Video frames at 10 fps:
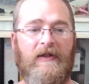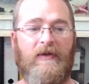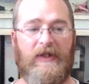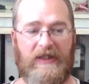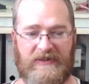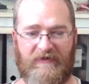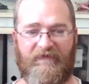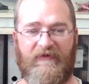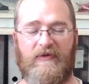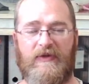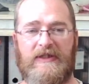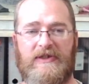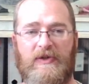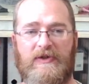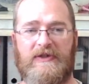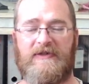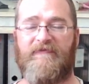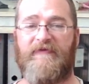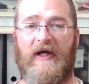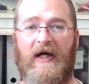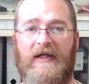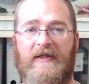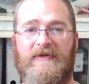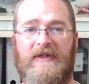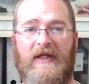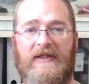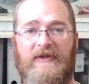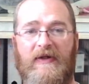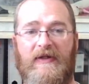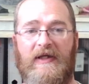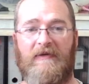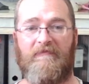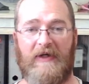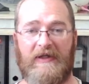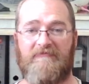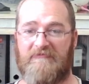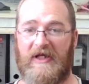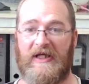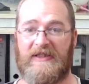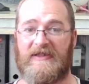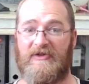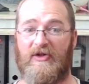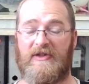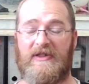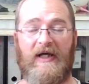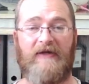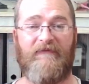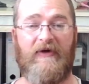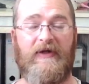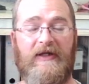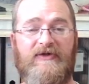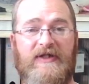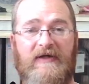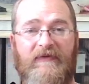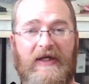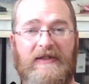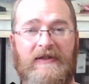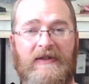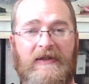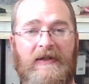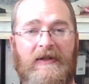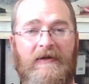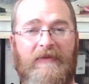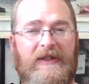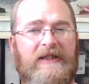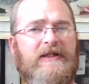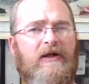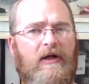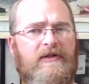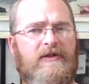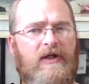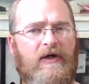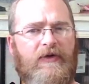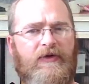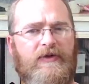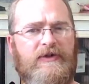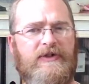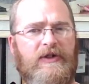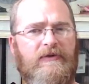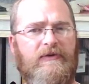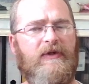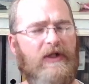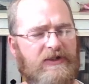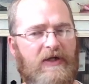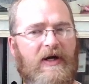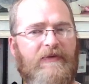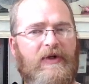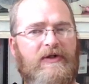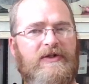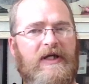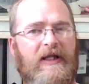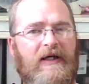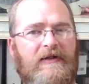We get some free resources, free items, and that sort of thing, but it looks like a very interesting event. But there's a lot to go through, so let's go have a look together.